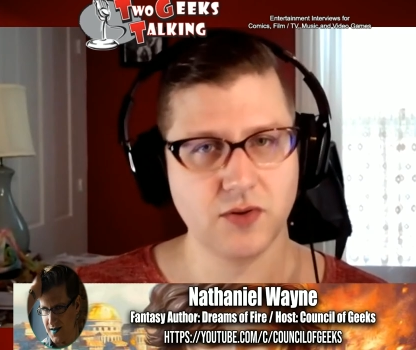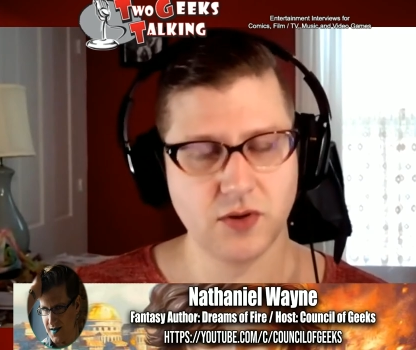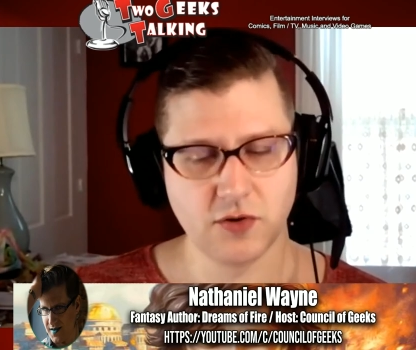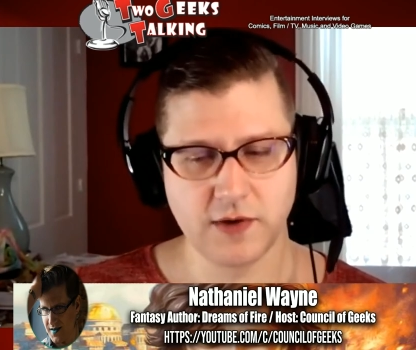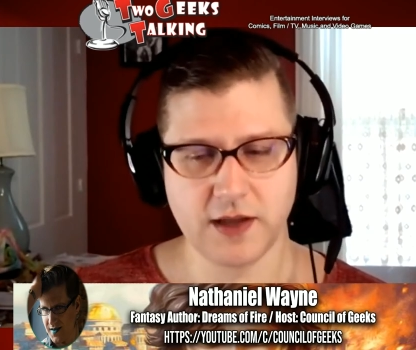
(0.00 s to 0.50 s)

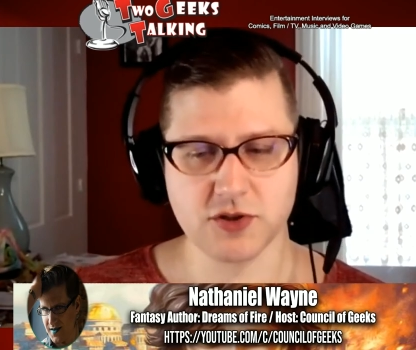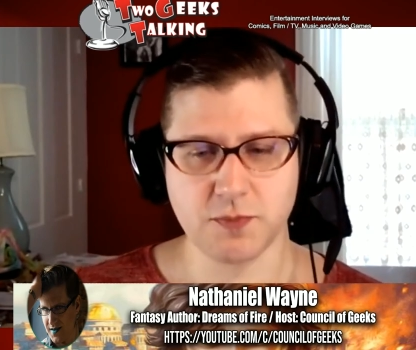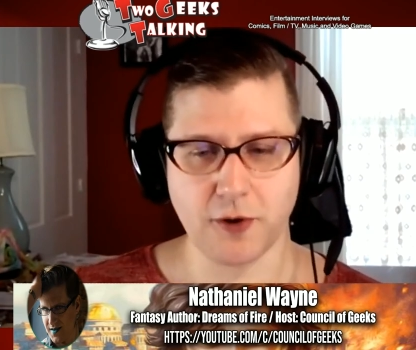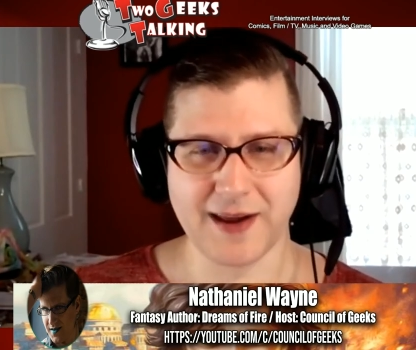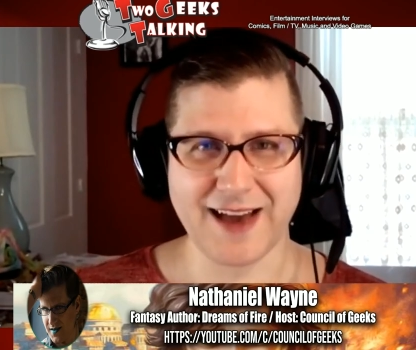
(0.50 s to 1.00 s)
Speaker 1: creators
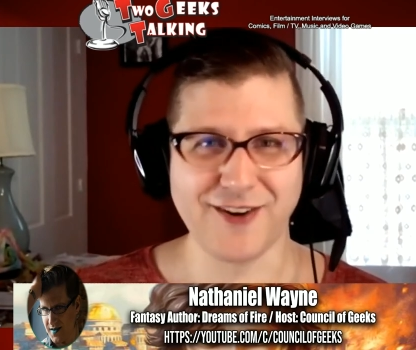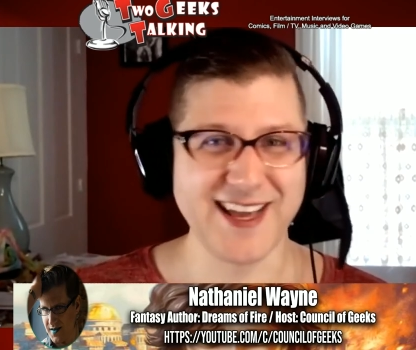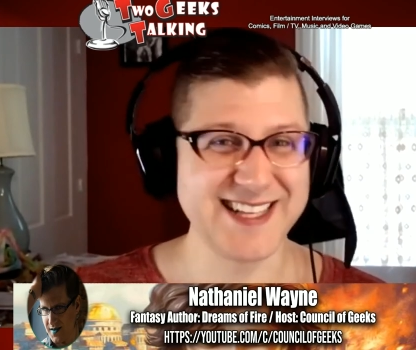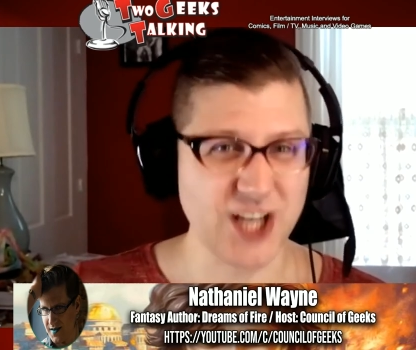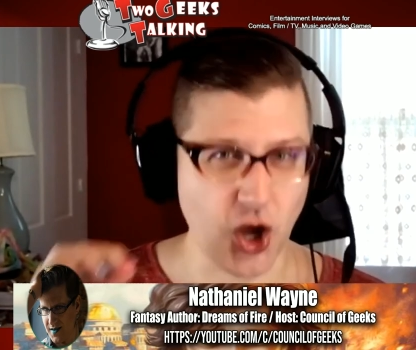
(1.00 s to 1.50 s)
burning out,
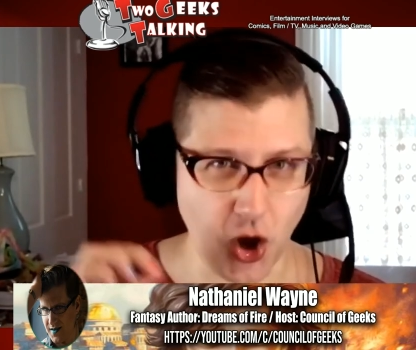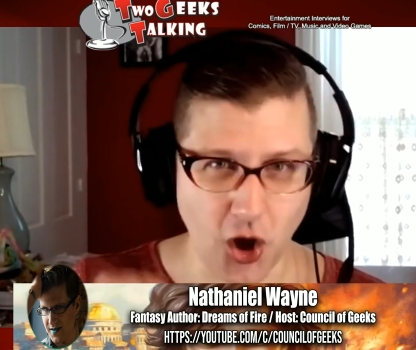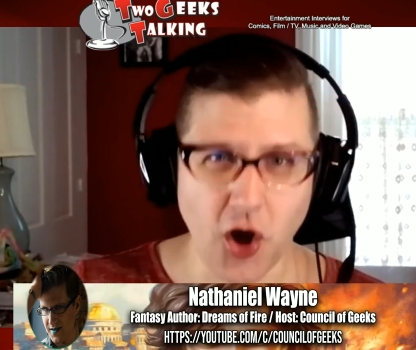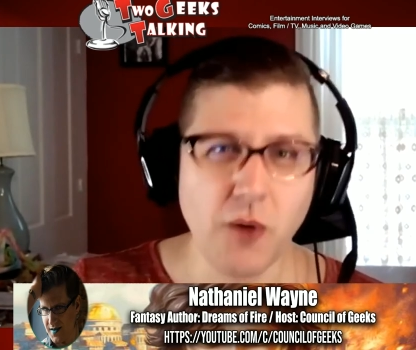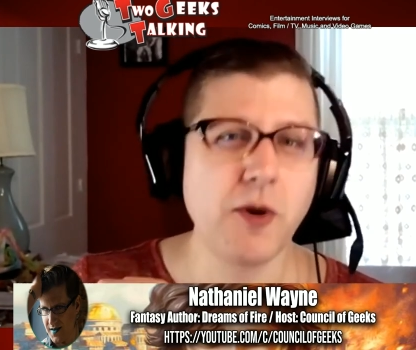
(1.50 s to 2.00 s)
it's
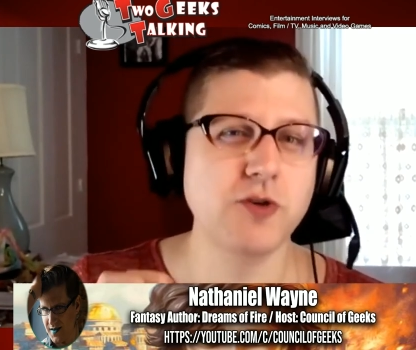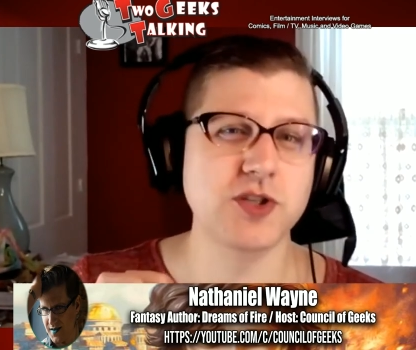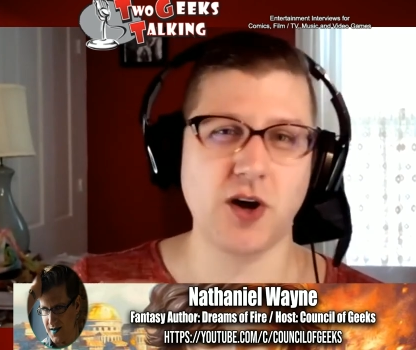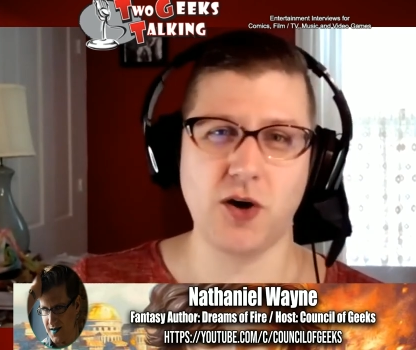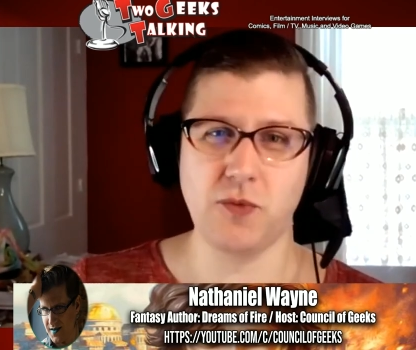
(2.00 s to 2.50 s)
almost
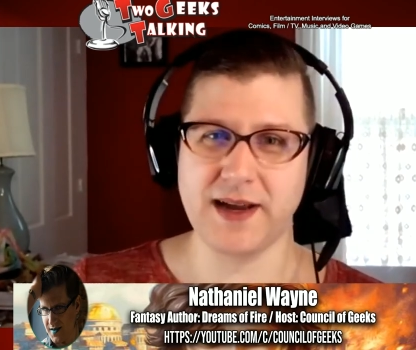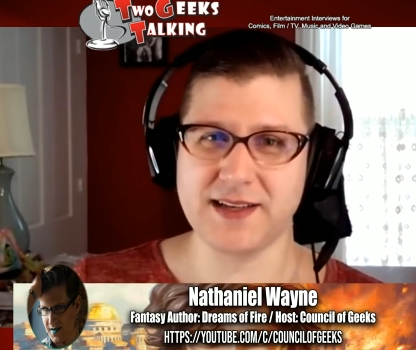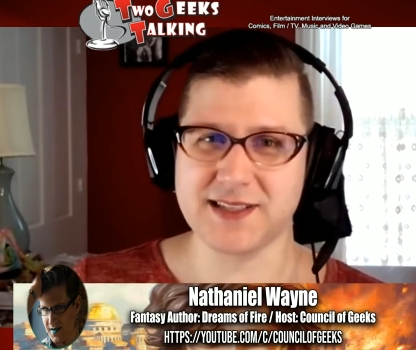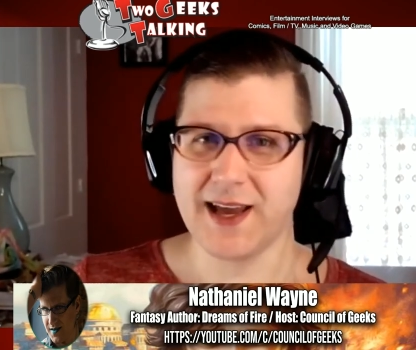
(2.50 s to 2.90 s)
always